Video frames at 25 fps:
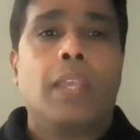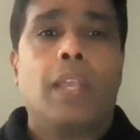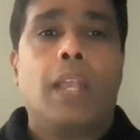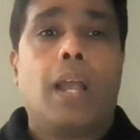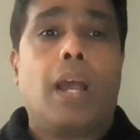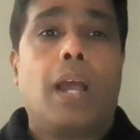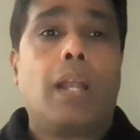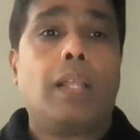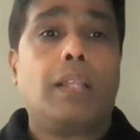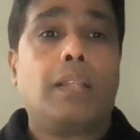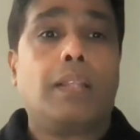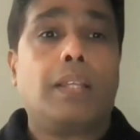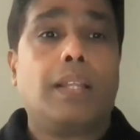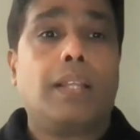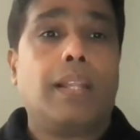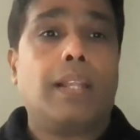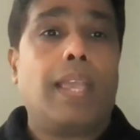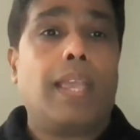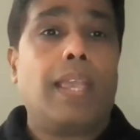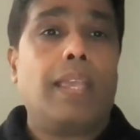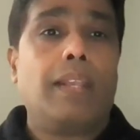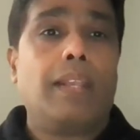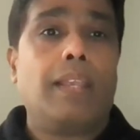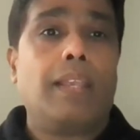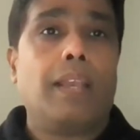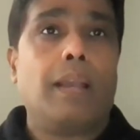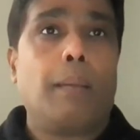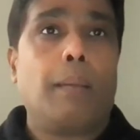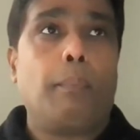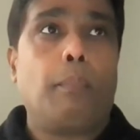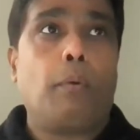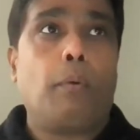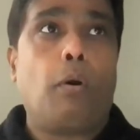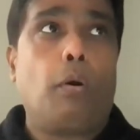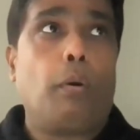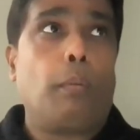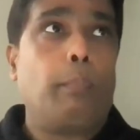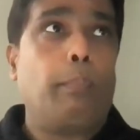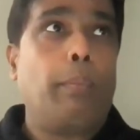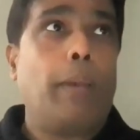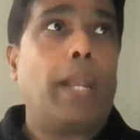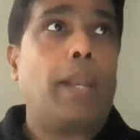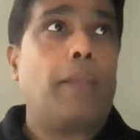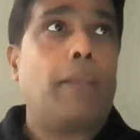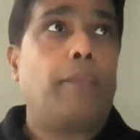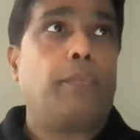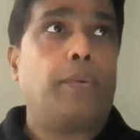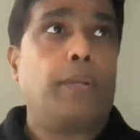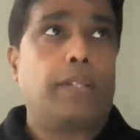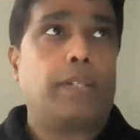Another area or
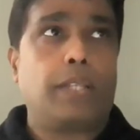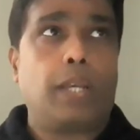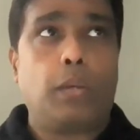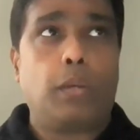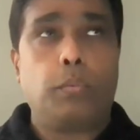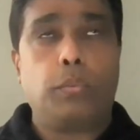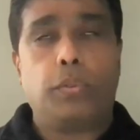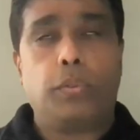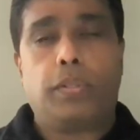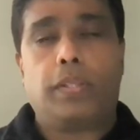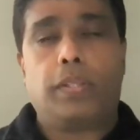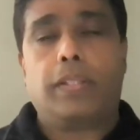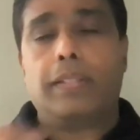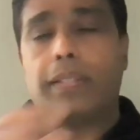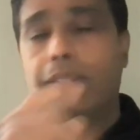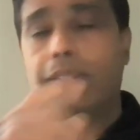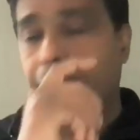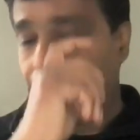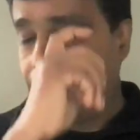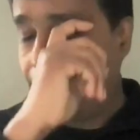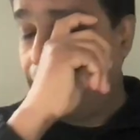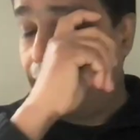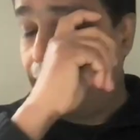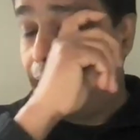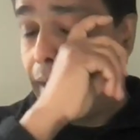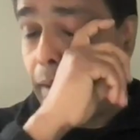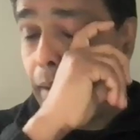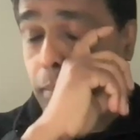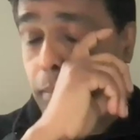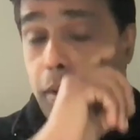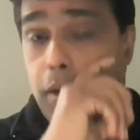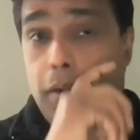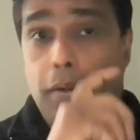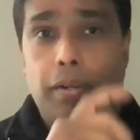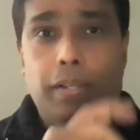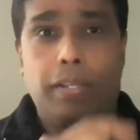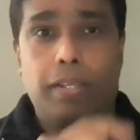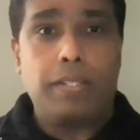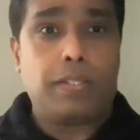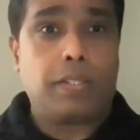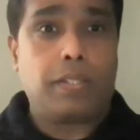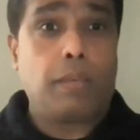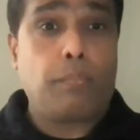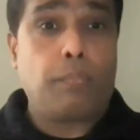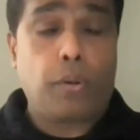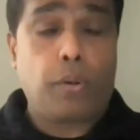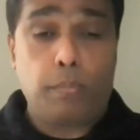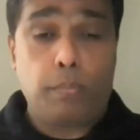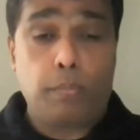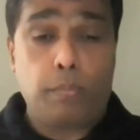benefits I would think about is
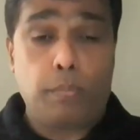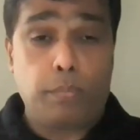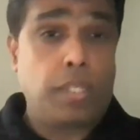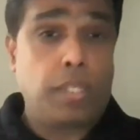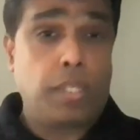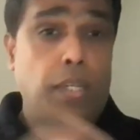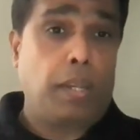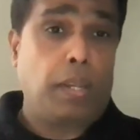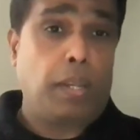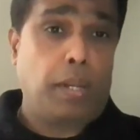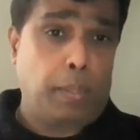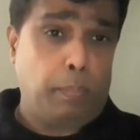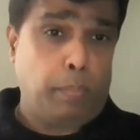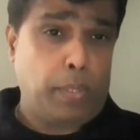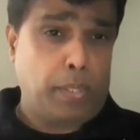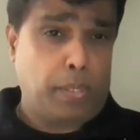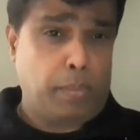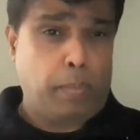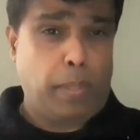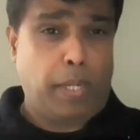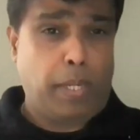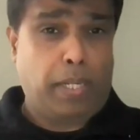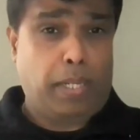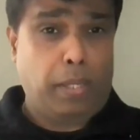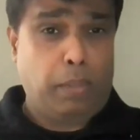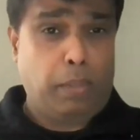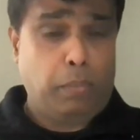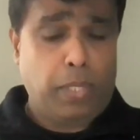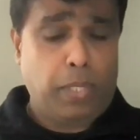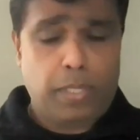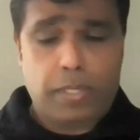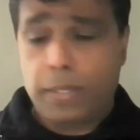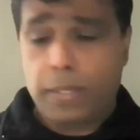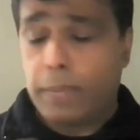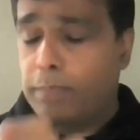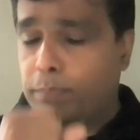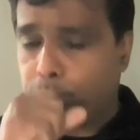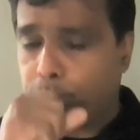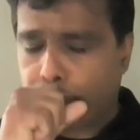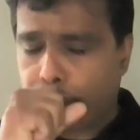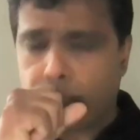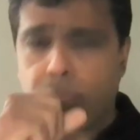from security perspective is